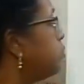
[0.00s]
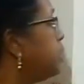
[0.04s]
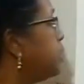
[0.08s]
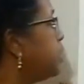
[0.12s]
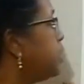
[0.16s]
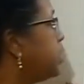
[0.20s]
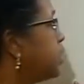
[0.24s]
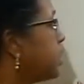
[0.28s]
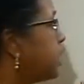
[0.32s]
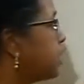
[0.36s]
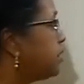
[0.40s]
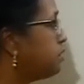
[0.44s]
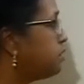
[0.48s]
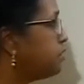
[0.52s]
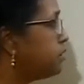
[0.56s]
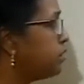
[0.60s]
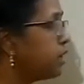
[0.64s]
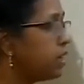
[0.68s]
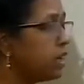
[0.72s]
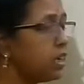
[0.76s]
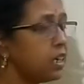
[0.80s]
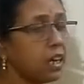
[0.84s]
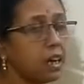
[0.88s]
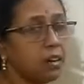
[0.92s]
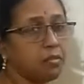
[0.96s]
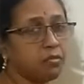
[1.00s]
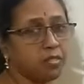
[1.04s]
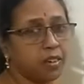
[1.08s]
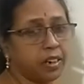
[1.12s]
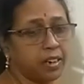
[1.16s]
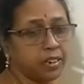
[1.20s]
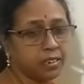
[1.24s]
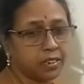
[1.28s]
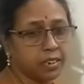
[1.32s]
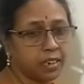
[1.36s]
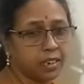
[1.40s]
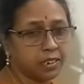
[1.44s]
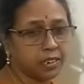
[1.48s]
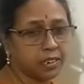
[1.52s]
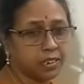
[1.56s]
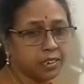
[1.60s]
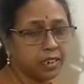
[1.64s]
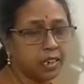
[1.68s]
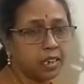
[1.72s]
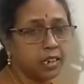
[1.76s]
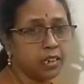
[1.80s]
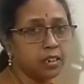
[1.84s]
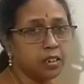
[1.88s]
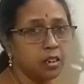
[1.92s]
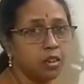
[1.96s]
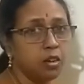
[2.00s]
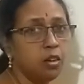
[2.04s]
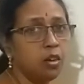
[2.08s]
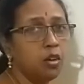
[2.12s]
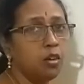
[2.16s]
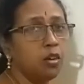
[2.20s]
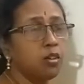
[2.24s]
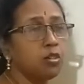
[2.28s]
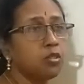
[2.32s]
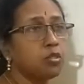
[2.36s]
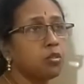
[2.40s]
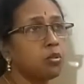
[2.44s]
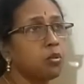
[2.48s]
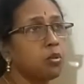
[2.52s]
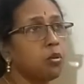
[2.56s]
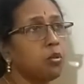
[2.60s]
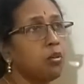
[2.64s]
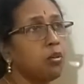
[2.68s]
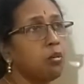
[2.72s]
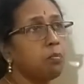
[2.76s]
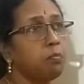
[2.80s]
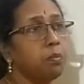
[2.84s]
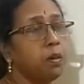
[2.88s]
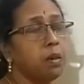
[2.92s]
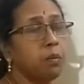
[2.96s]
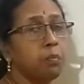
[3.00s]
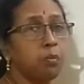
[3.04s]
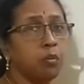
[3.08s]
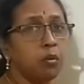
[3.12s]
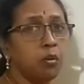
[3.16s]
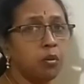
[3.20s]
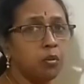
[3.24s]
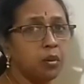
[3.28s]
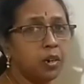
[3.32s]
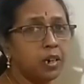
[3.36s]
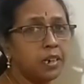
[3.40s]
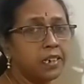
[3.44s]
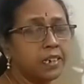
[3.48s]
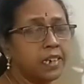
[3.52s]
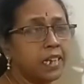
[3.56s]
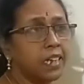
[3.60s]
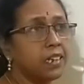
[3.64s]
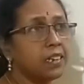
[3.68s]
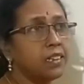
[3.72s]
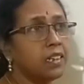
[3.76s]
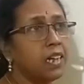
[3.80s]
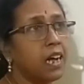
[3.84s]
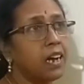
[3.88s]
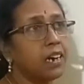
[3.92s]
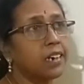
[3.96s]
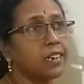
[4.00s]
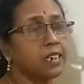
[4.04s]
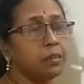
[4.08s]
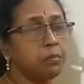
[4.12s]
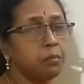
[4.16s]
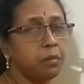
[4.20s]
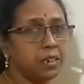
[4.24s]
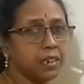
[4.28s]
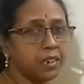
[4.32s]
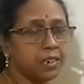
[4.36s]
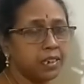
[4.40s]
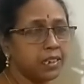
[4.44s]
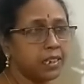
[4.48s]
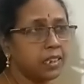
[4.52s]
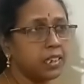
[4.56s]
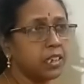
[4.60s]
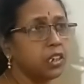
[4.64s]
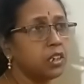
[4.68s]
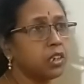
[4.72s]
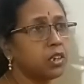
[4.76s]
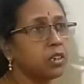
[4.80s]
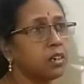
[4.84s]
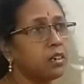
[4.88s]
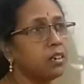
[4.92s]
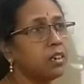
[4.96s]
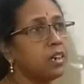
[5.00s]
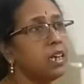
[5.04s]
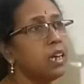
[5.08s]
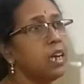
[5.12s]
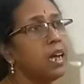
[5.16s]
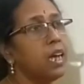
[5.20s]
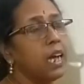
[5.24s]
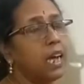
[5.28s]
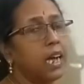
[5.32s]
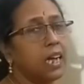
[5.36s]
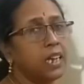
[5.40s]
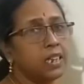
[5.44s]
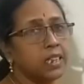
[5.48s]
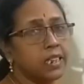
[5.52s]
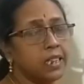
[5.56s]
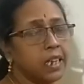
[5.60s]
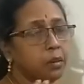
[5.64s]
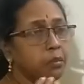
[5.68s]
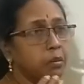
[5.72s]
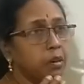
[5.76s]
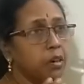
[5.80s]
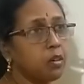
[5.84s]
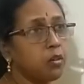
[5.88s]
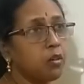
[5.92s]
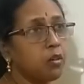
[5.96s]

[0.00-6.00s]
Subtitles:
which generally affect the state. So people will take the ultimate decision and they will